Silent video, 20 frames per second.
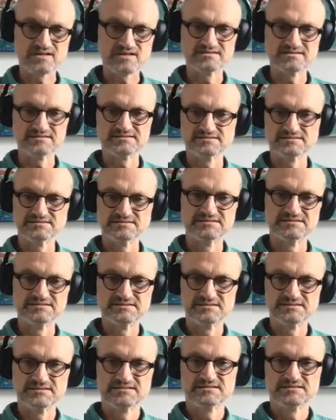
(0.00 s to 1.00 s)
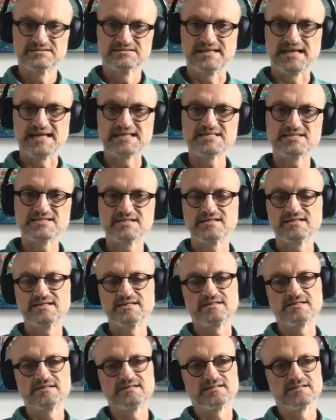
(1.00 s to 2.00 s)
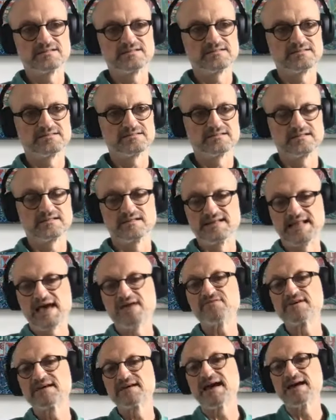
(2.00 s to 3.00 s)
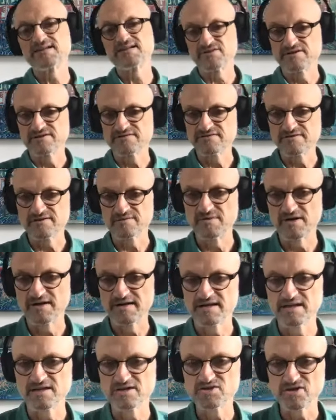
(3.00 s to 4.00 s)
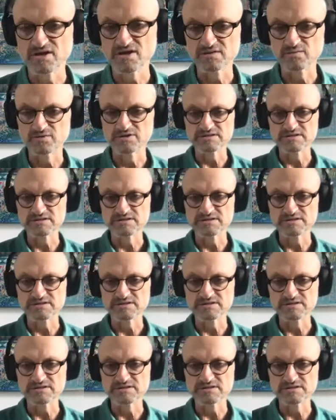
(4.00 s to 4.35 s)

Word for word: that's what that's the navigator for my inner